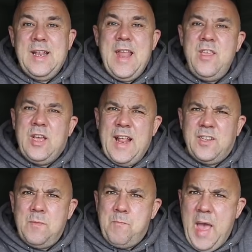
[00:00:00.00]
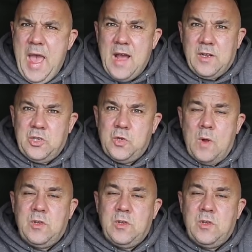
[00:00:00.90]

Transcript: Now, you can add some powders as well,